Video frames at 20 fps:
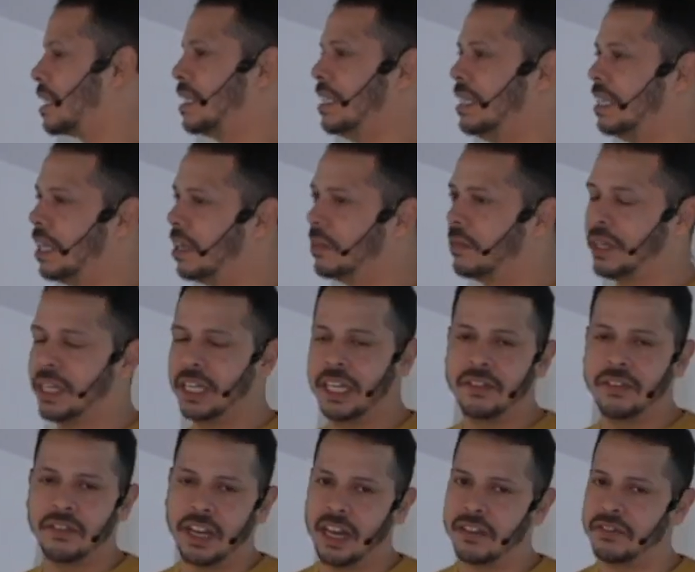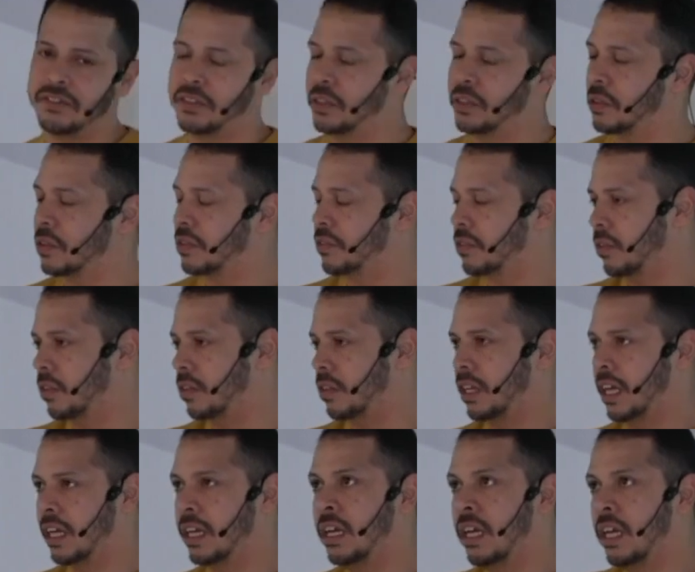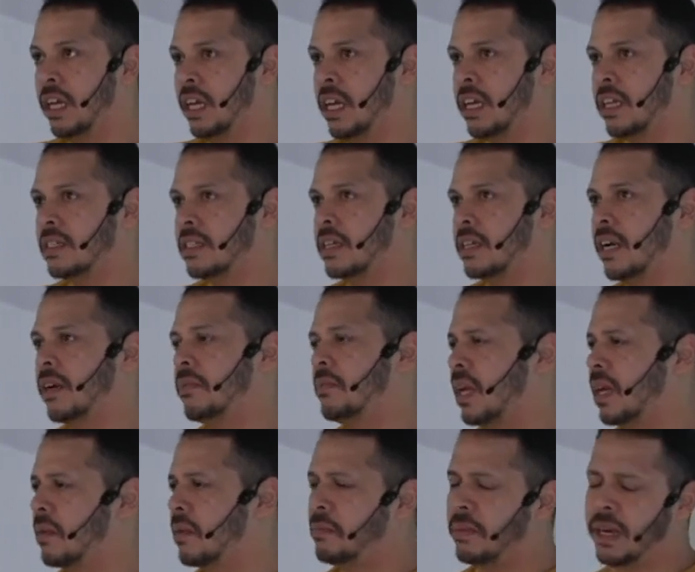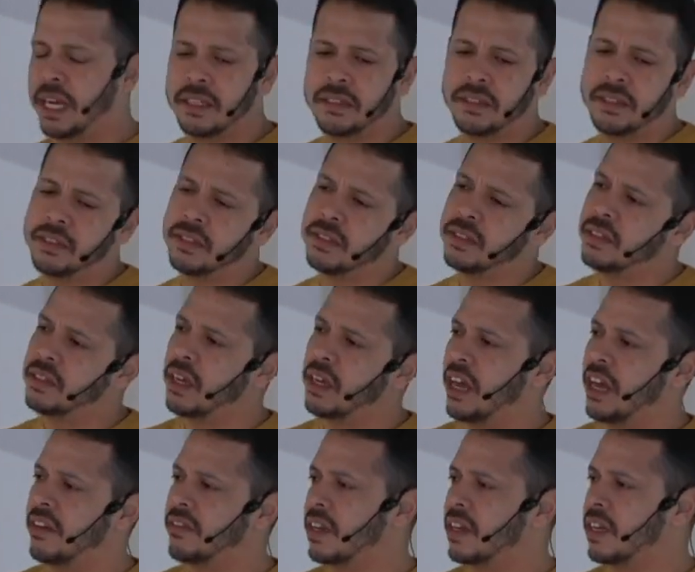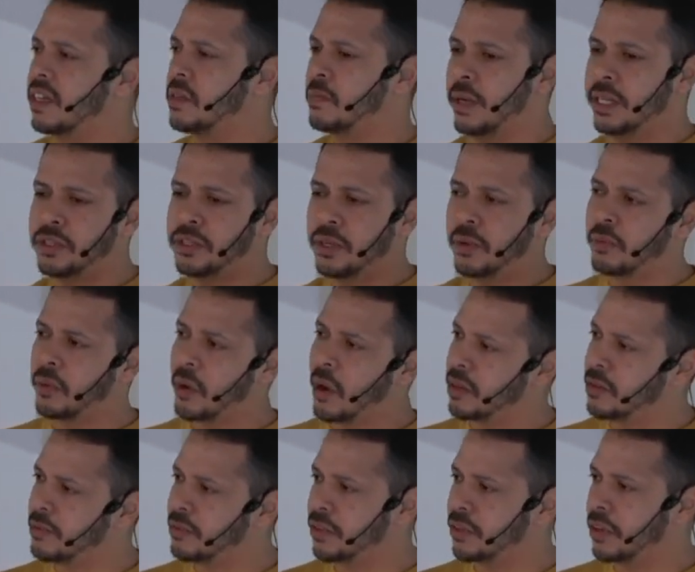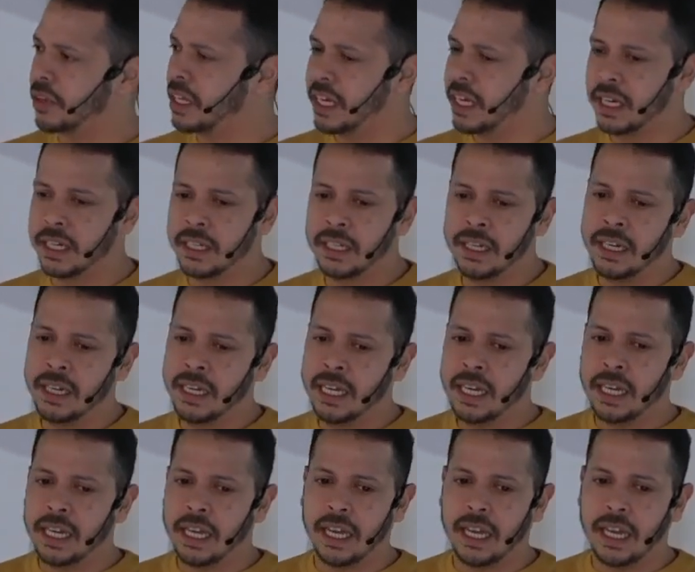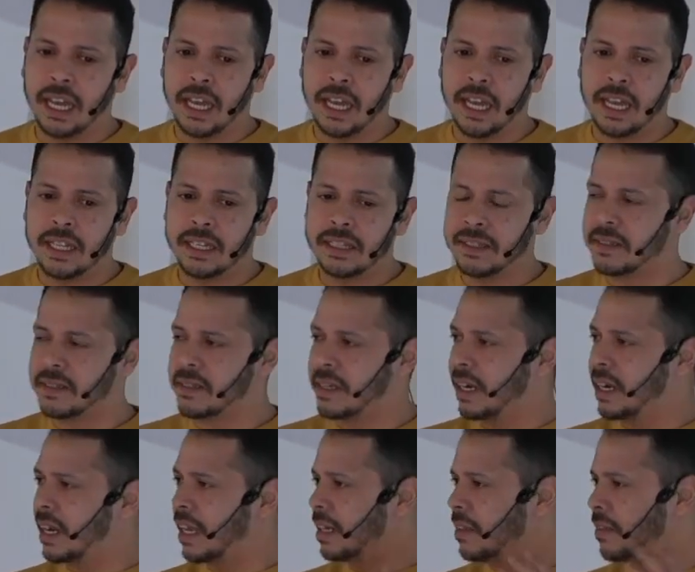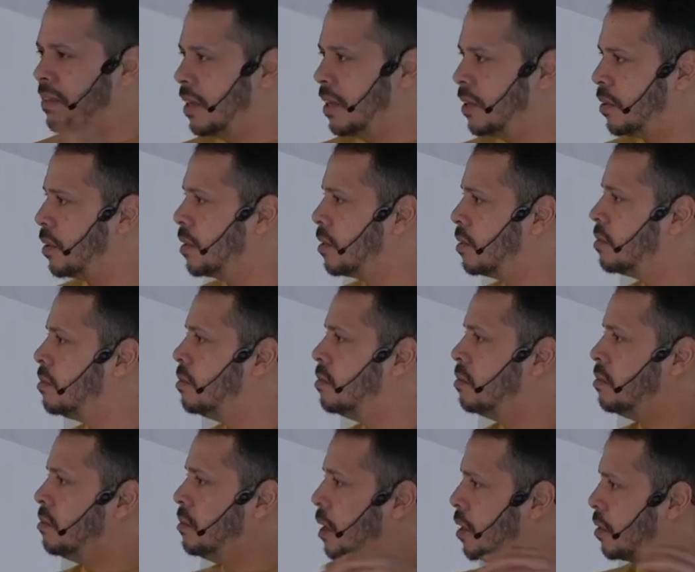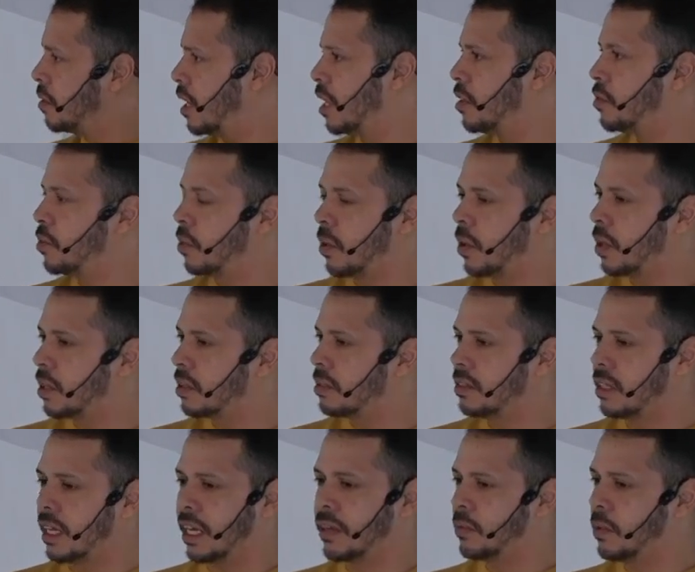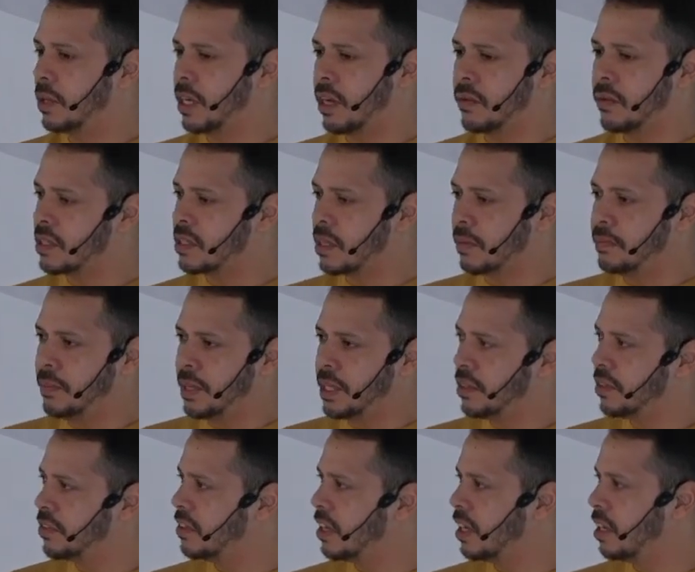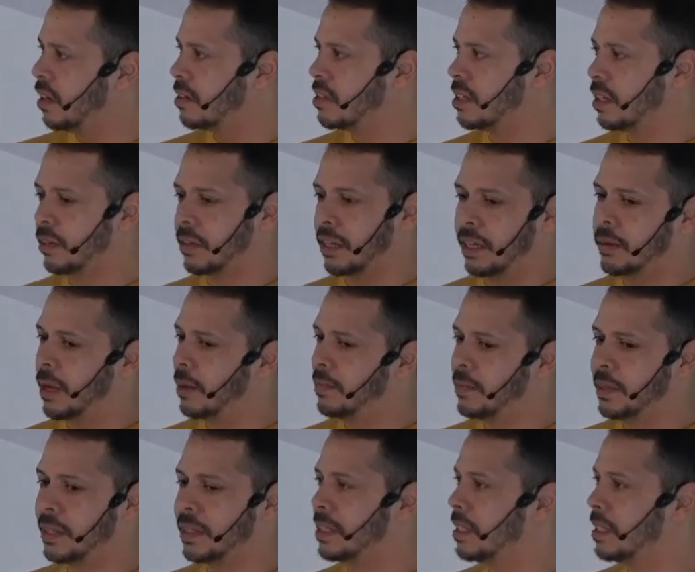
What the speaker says: No, we have to configure like set up like Python, have a special program for that, and understand like neural networks. And when I was in the middle of that, I was like, okay, I'm done.